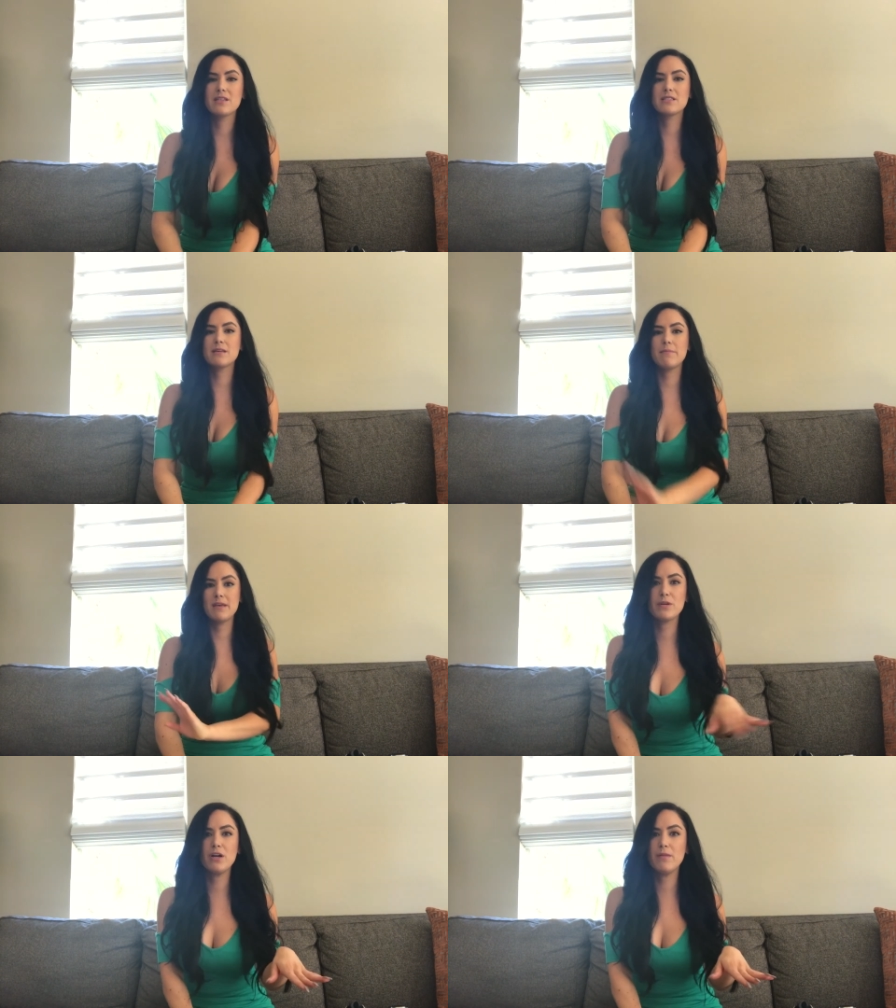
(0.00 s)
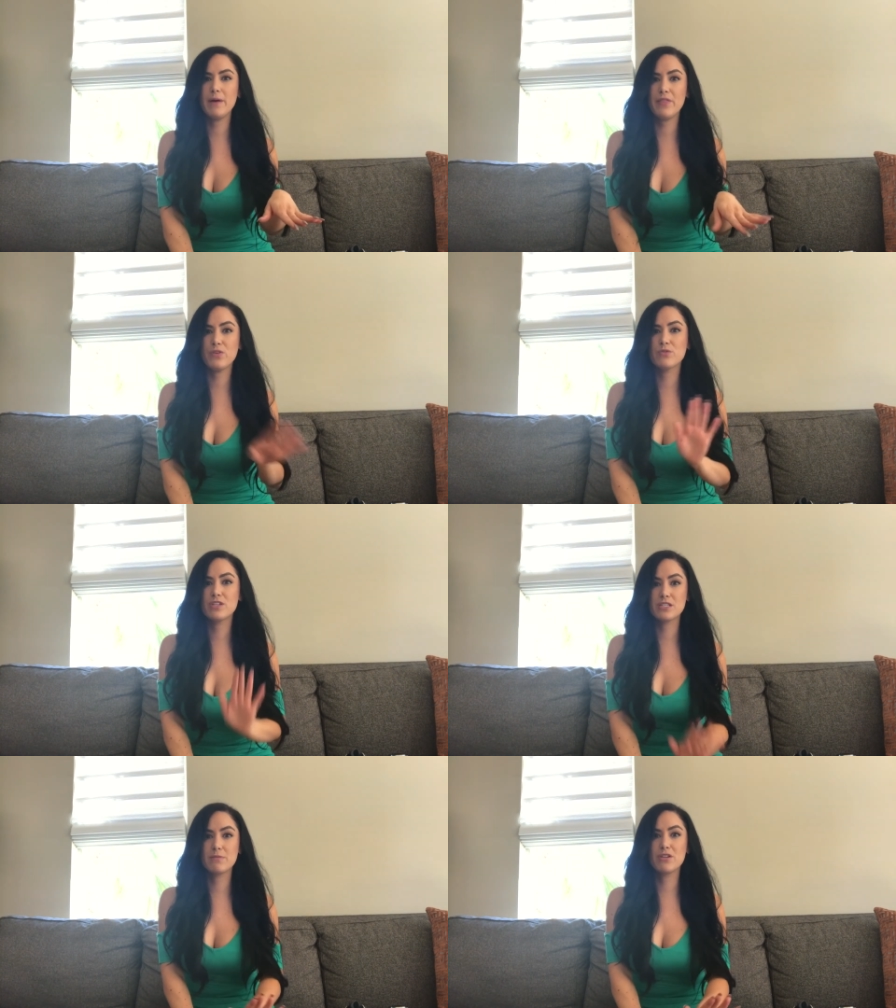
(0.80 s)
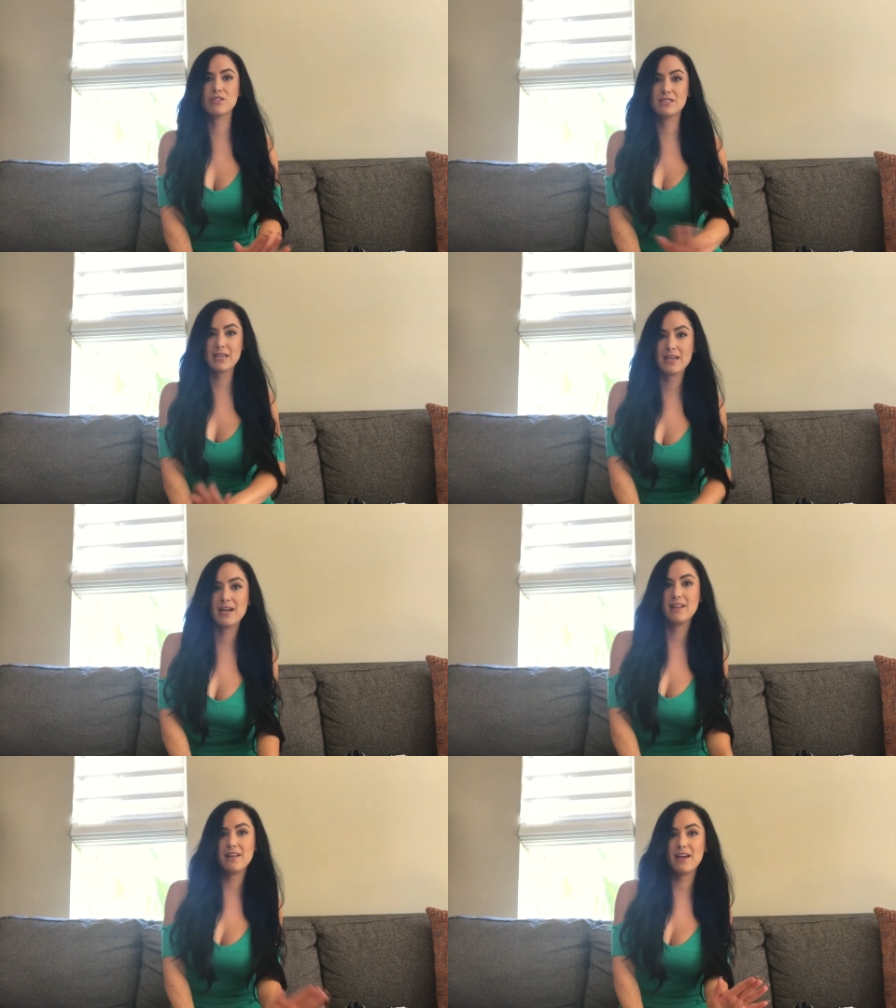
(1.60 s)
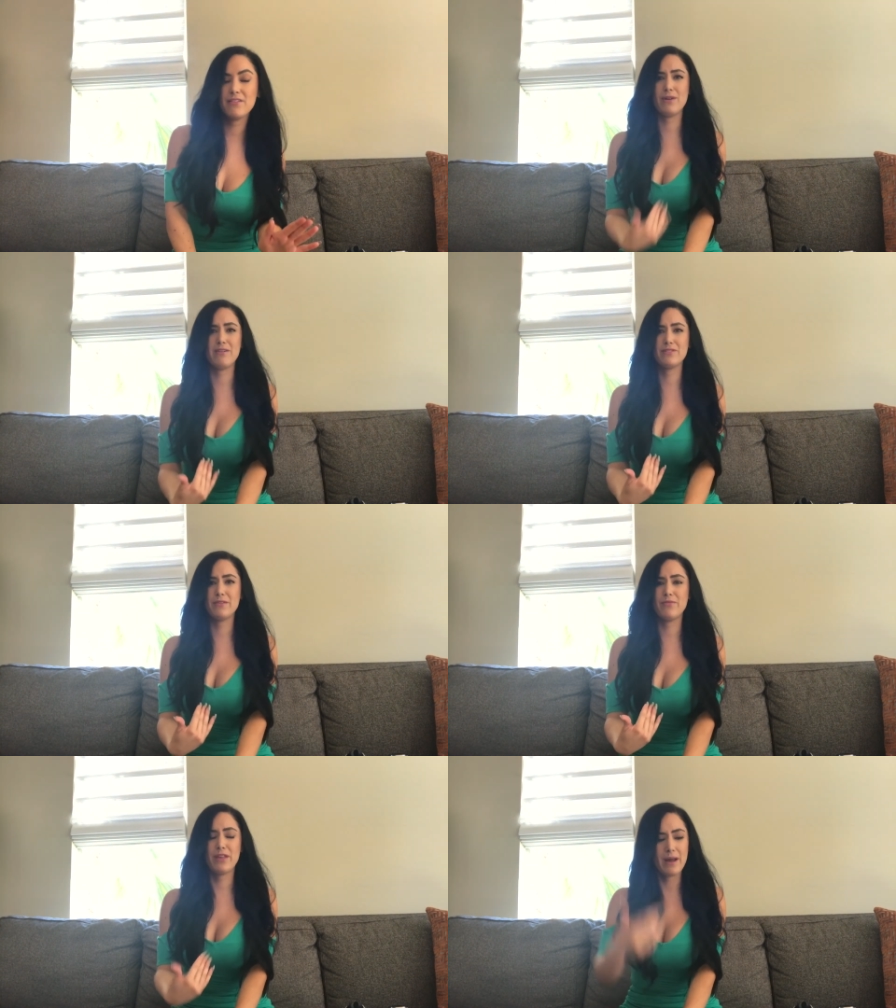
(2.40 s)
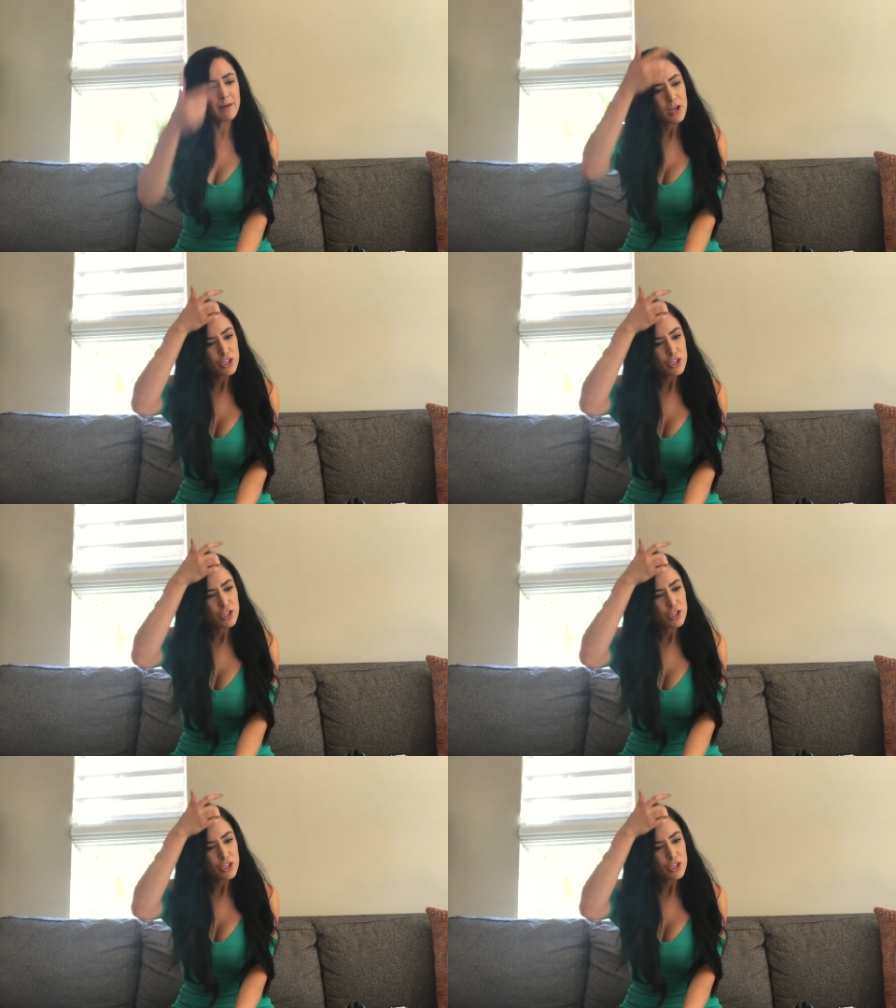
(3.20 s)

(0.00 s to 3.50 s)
It's amazing. All about those six meals a day kind of life. I don't have time for that.